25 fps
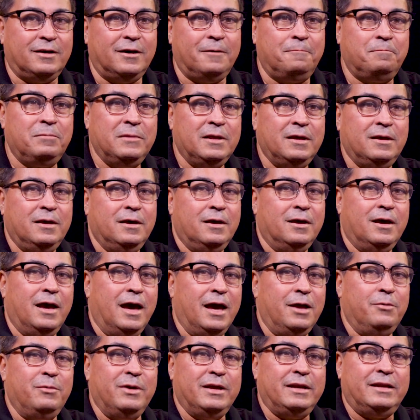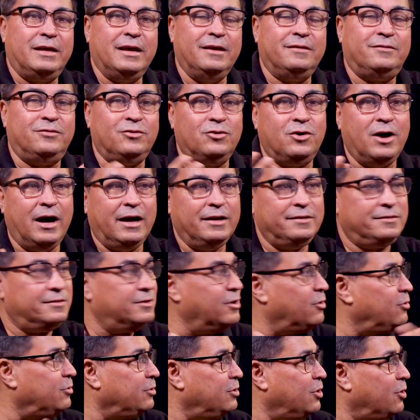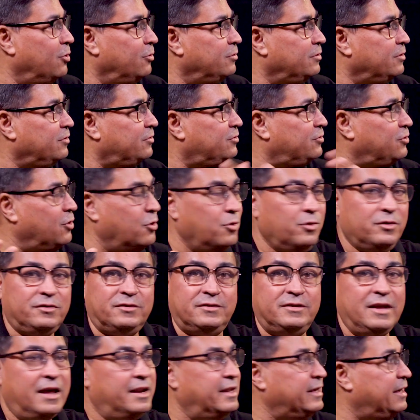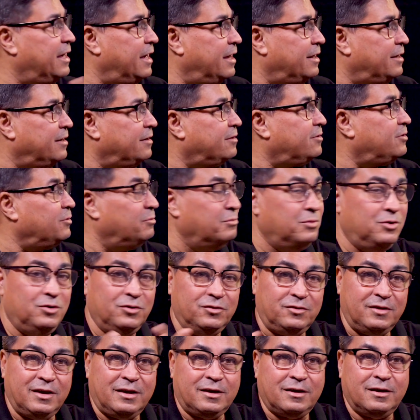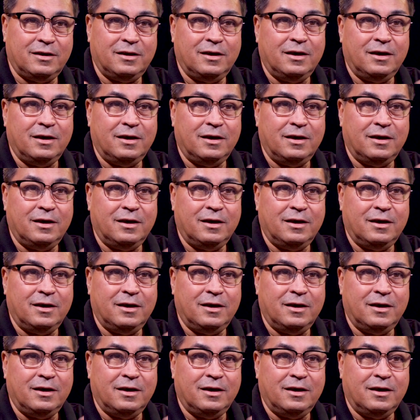Anyway, in case you guys don't know, this show is dedicated to music.